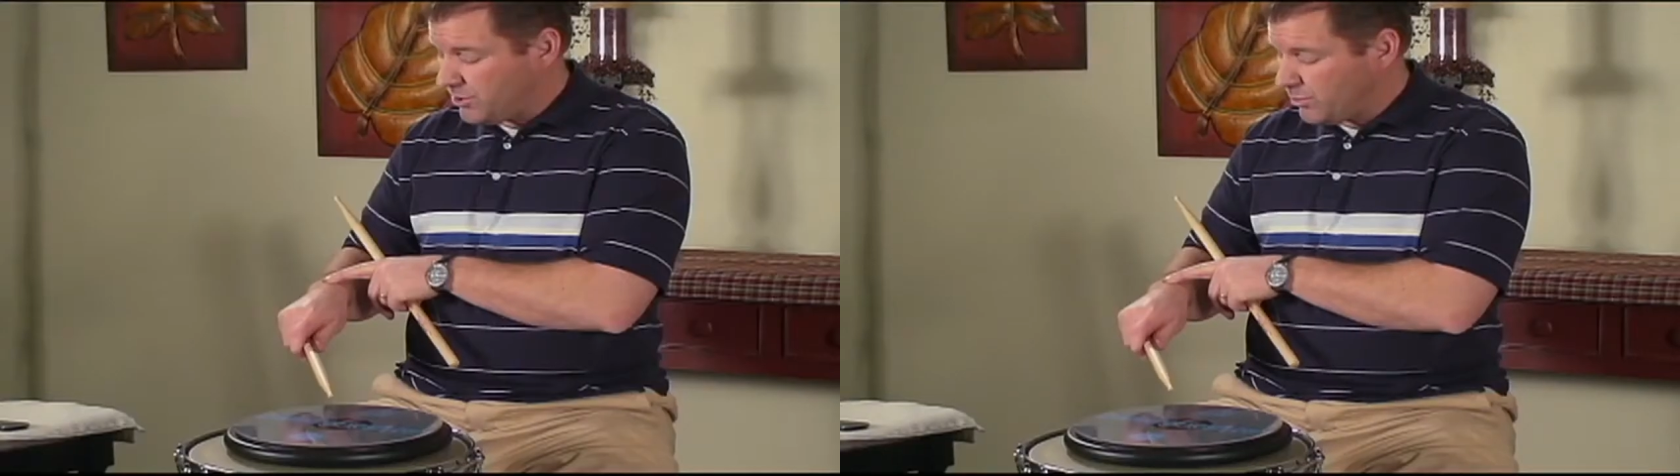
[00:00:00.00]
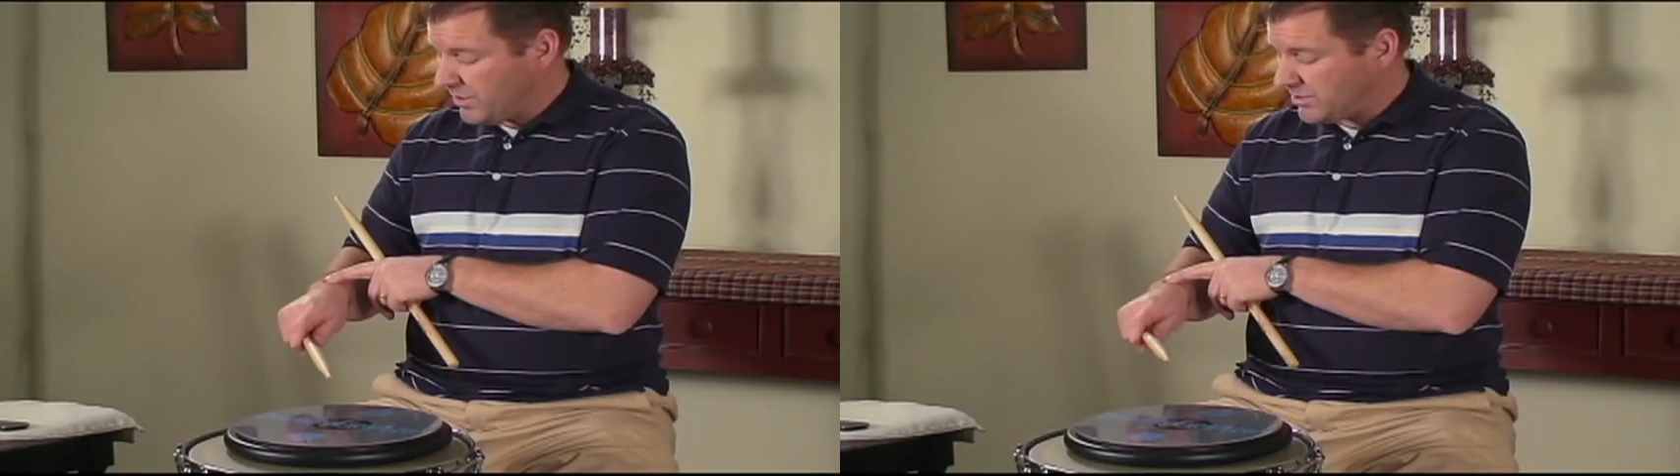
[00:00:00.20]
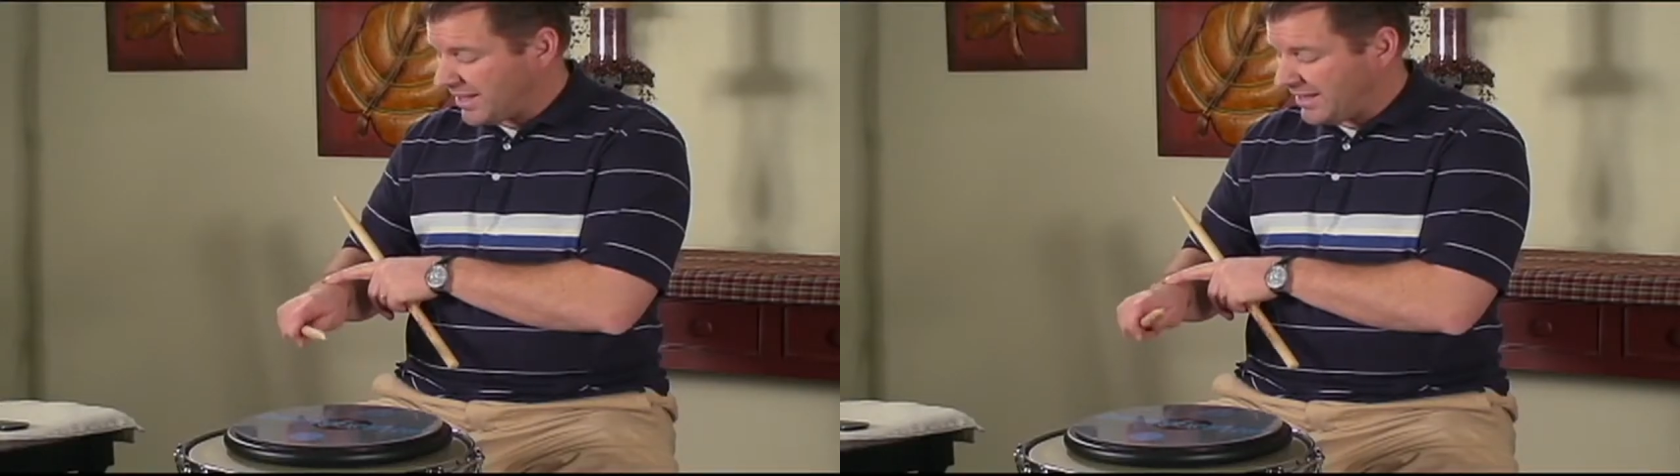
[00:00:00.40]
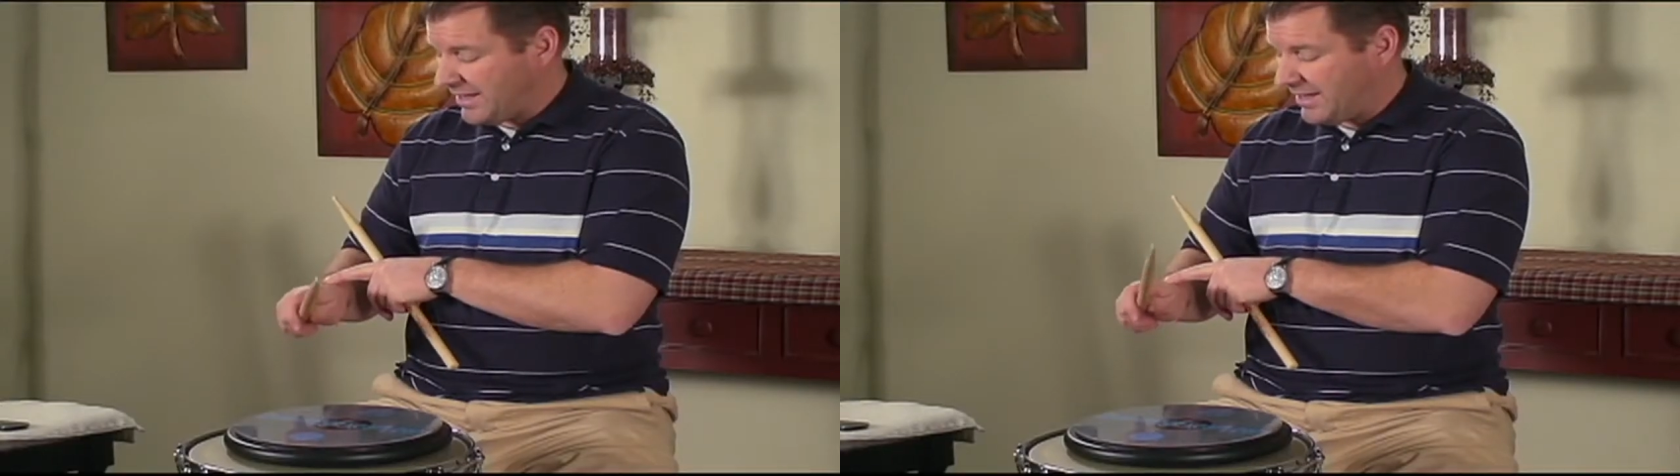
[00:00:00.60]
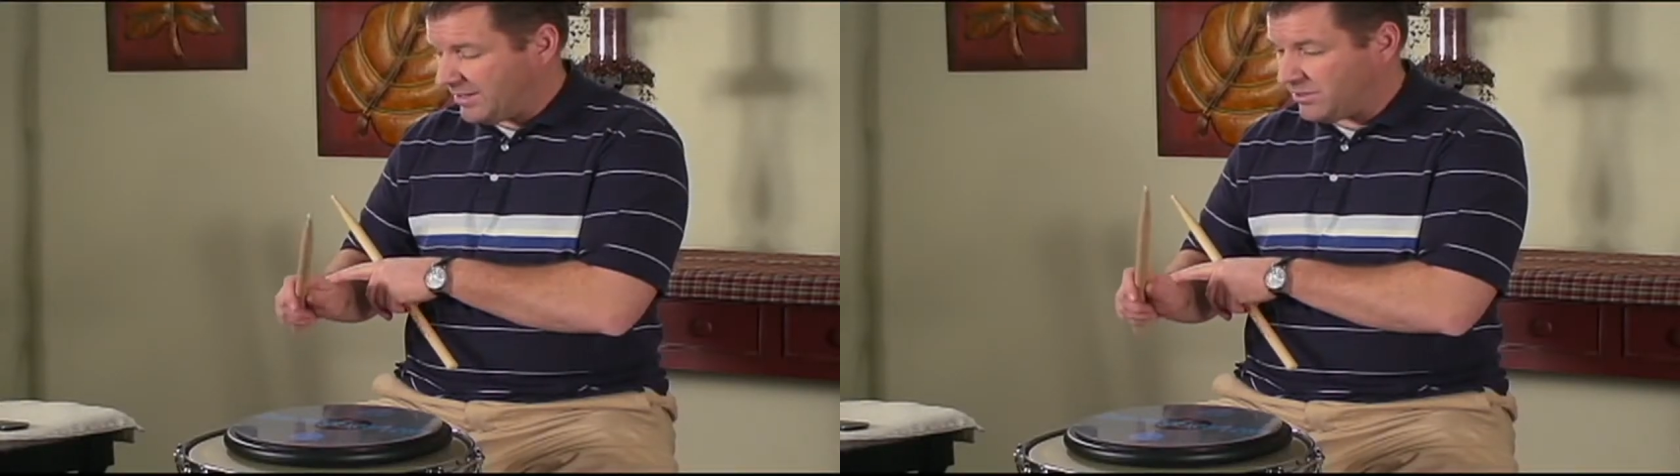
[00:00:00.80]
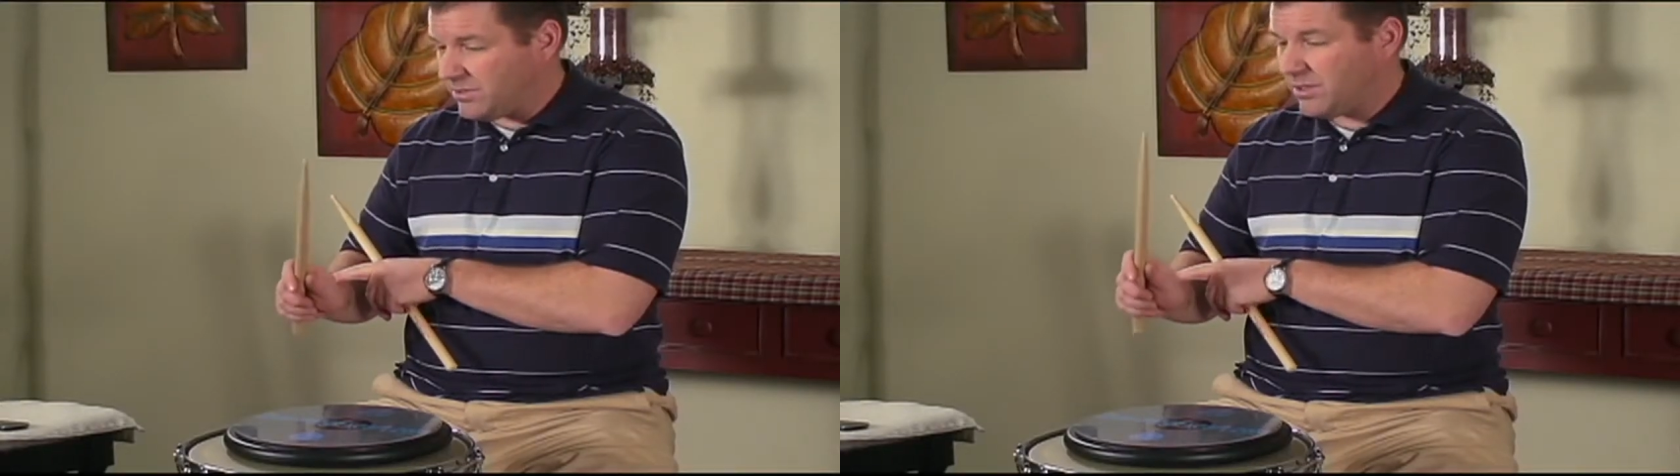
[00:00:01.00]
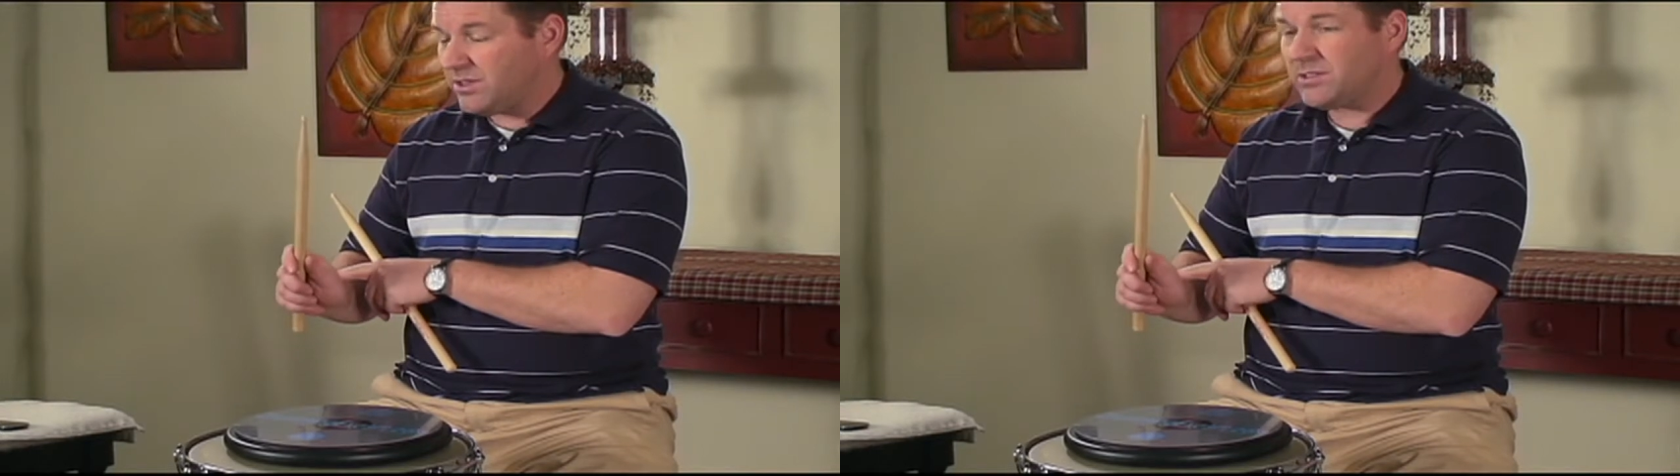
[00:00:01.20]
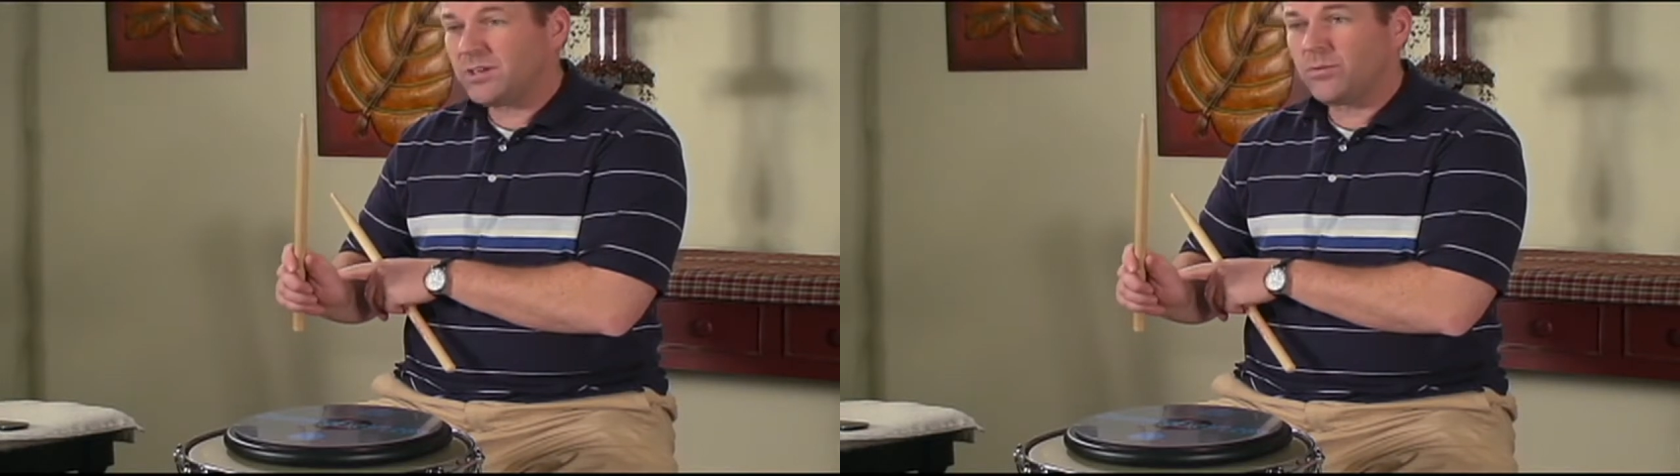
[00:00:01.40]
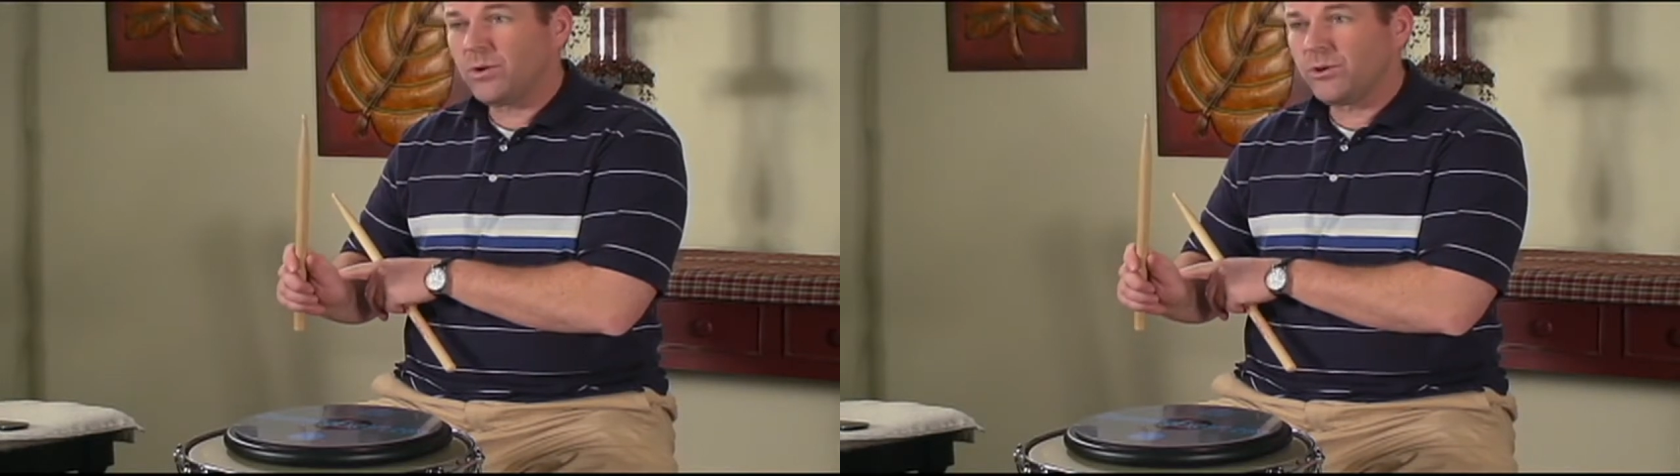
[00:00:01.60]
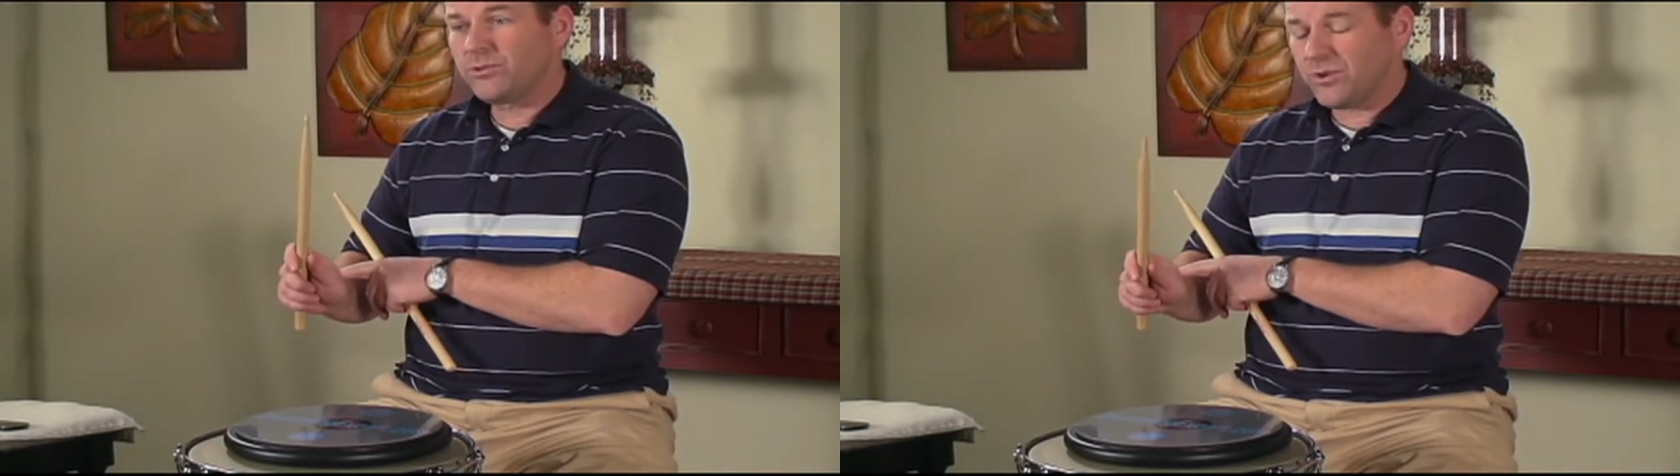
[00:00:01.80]
your wrist like a hinge, this stick will
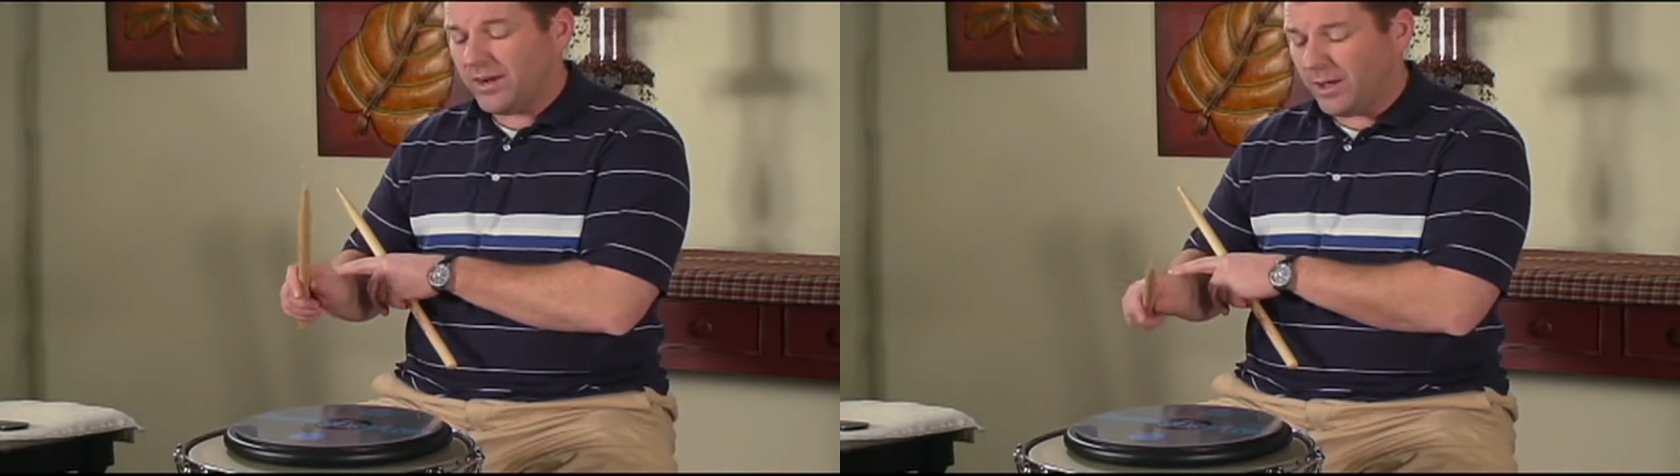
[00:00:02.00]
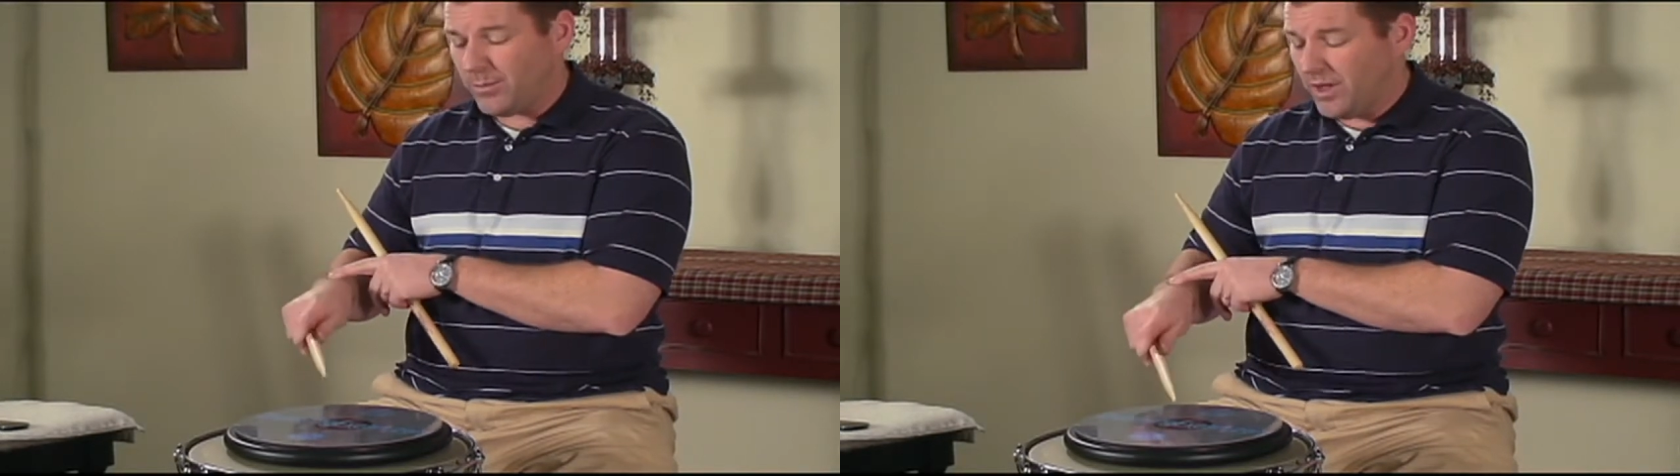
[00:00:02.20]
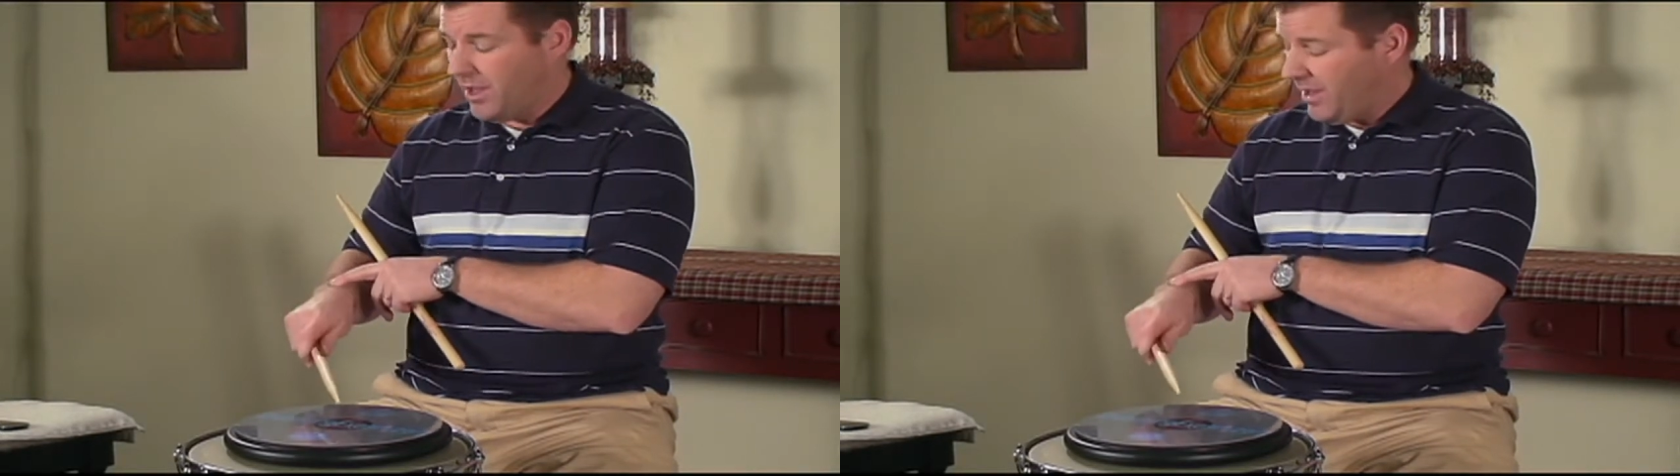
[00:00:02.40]
go straight up.